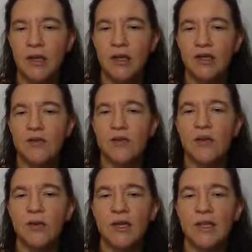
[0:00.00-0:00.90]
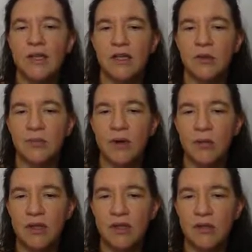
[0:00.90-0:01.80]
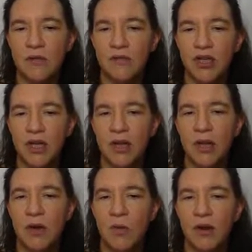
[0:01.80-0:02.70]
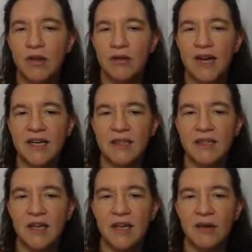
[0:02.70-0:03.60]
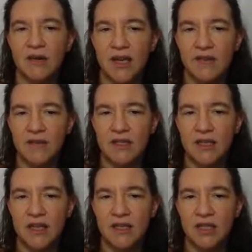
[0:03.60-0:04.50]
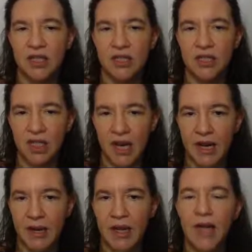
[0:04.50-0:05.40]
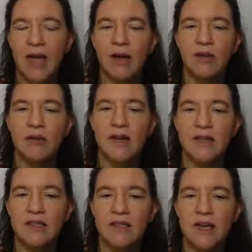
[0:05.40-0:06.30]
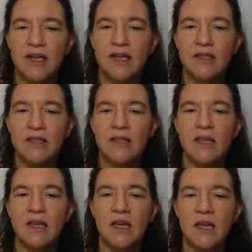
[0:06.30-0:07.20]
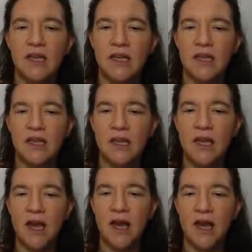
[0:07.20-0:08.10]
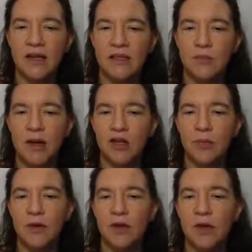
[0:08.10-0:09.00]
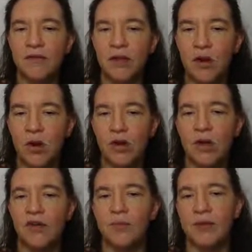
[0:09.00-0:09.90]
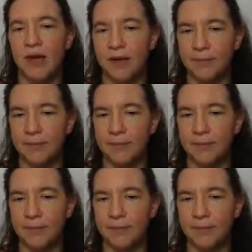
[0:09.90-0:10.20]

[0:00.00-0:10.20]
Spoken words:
So if you're looking at the exponents of G, well, on the right-hand side, on the left-hand side, it's J, and on the right-hand side, it's the EI's multiple of the log of PI.